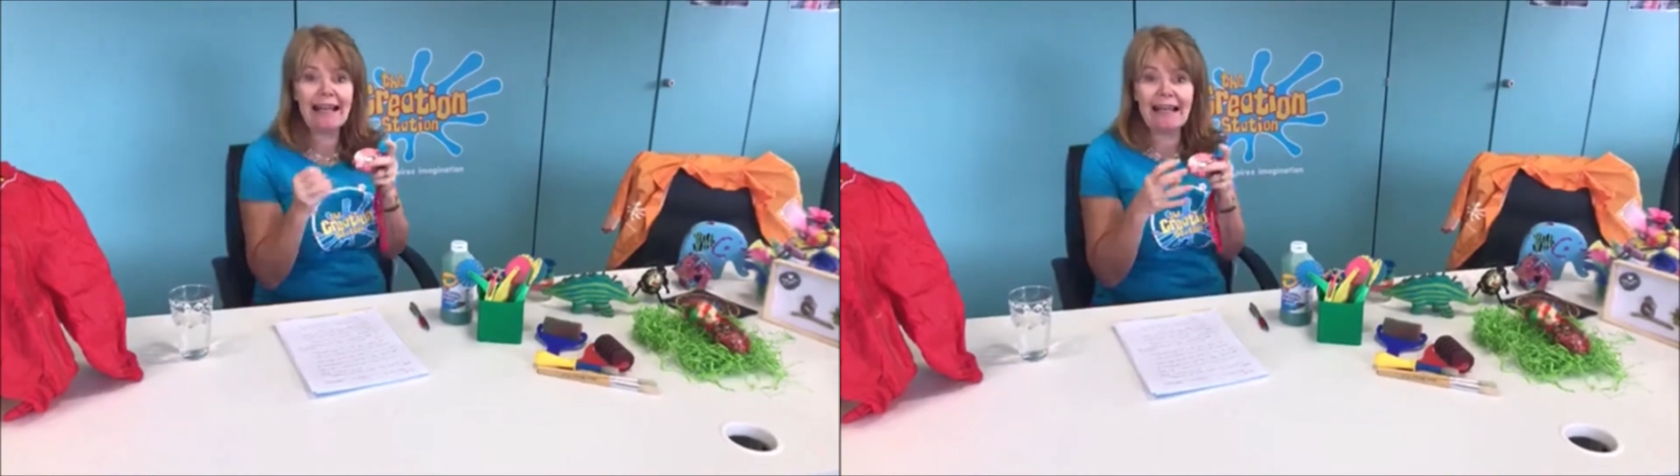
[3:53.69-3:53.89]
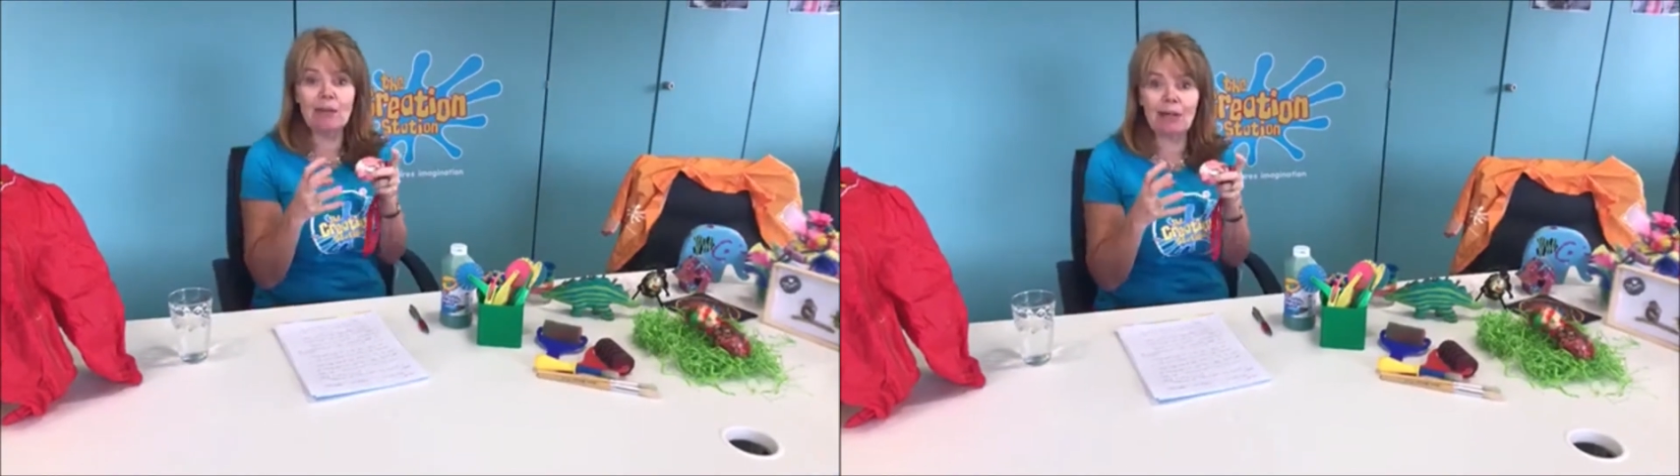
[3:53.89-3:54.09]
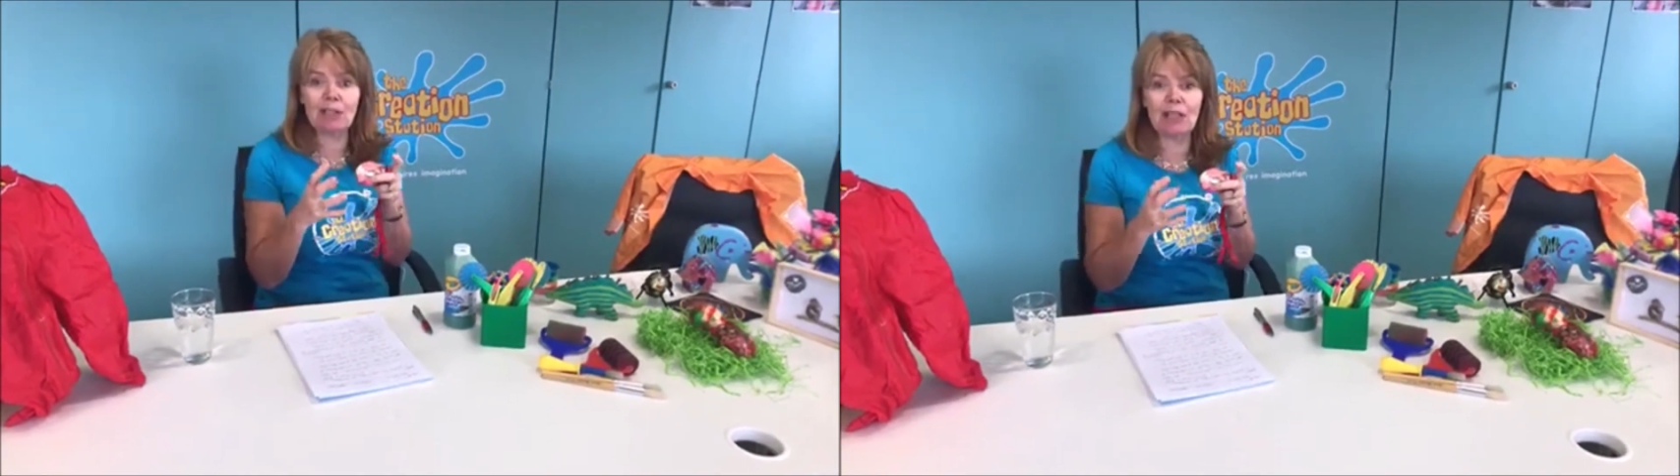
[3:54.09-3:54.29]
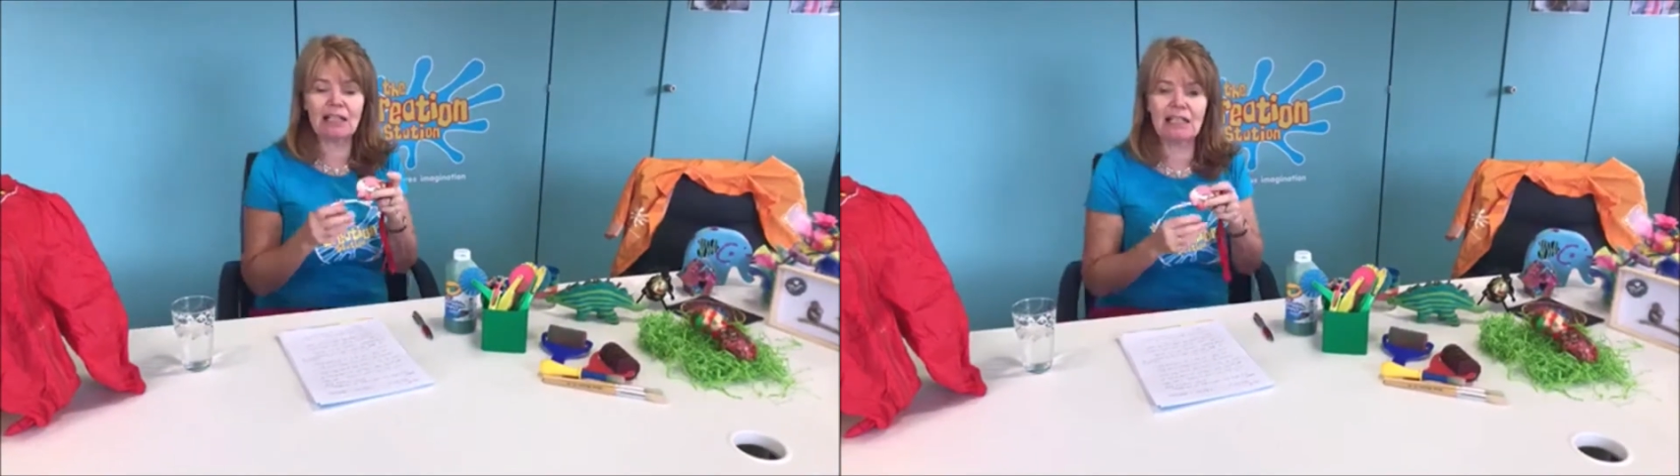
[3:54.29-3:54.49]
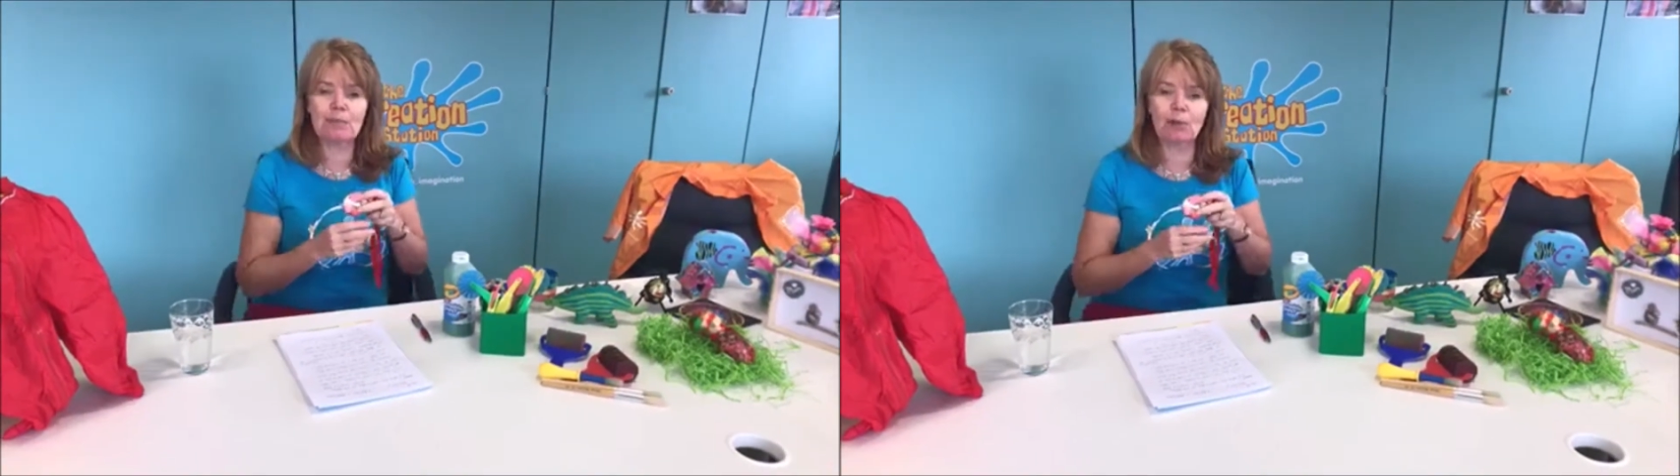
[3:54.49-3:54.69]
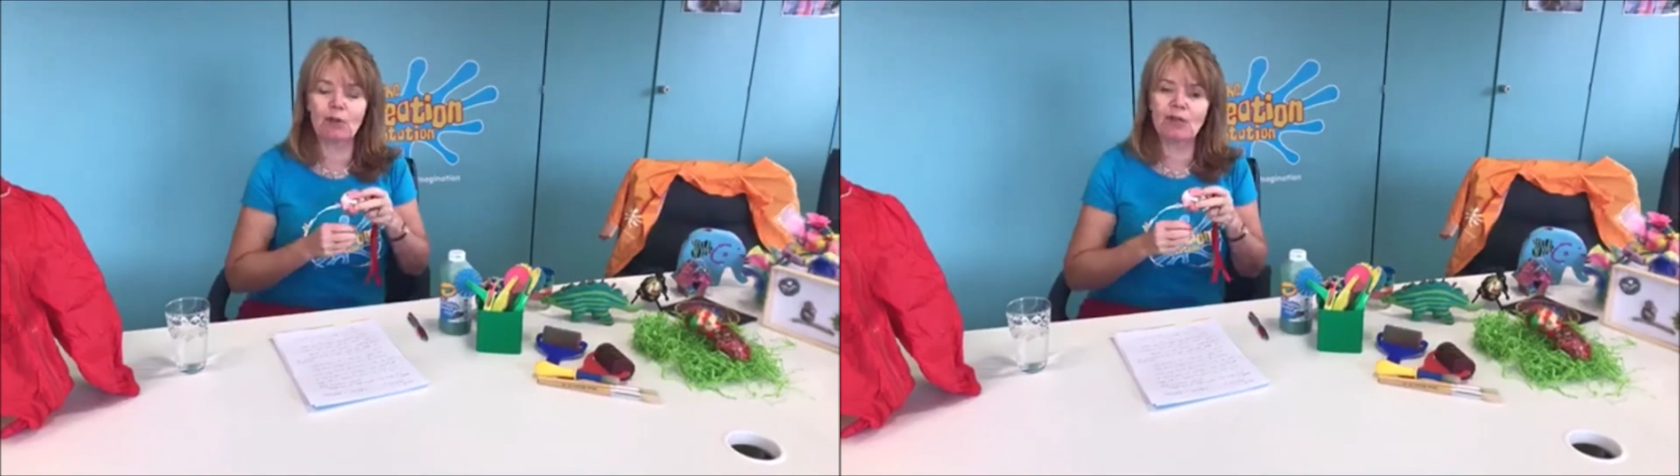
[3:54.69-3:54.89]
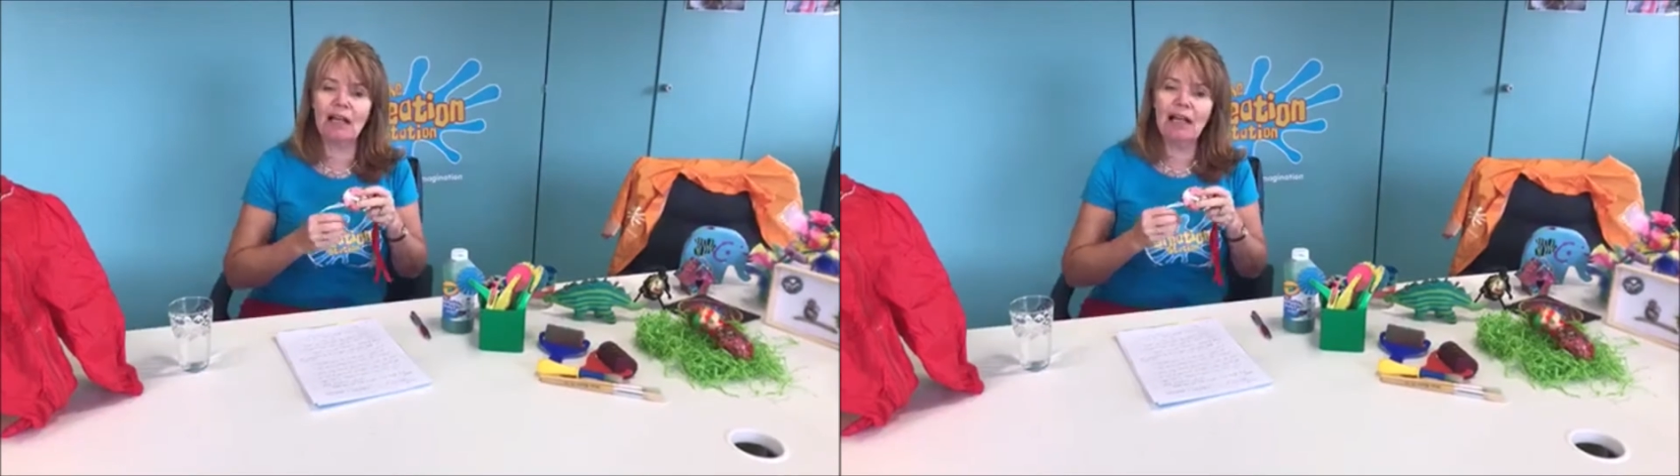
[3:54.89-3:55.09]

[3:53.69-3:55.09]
in the Magic Ideas box.